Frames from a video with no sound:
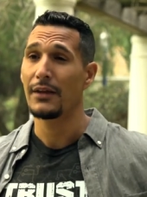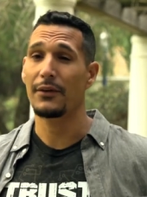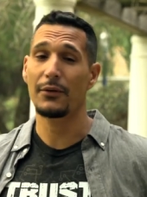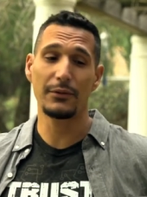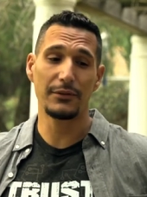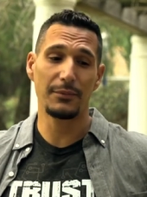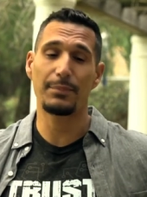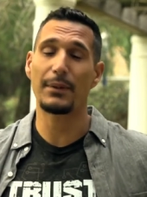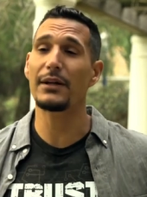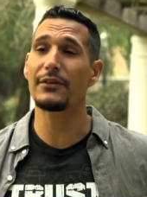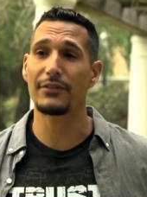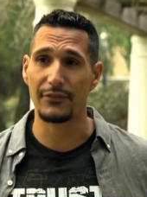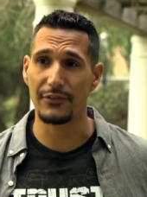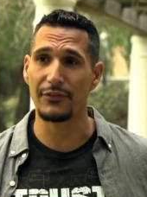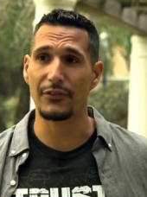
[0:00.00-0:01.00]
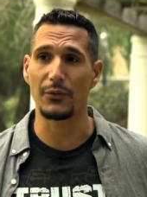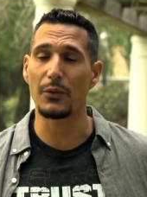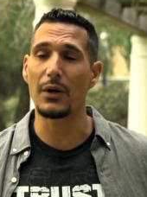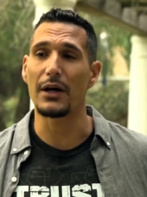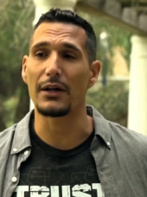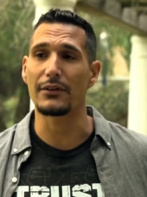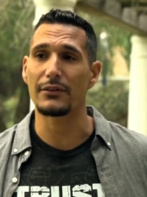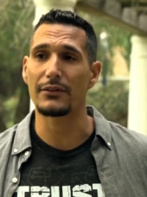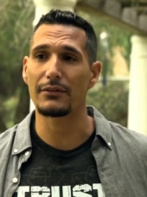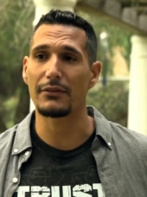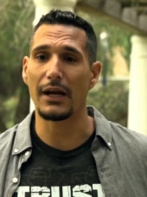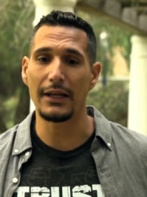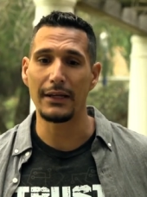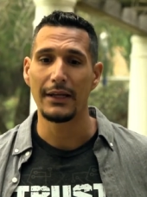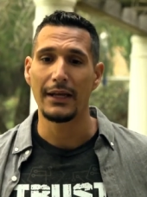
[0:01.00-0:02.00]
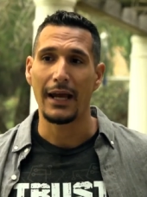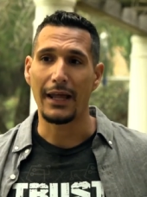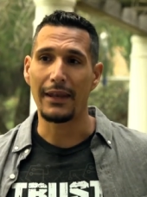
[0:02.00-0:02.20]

was a bunch of different ones, right?